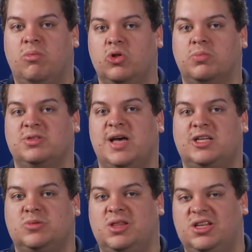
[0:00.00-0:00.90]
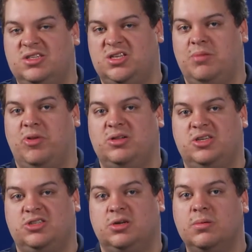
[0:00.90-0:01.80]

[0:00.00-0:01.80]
multiple times within the same partition.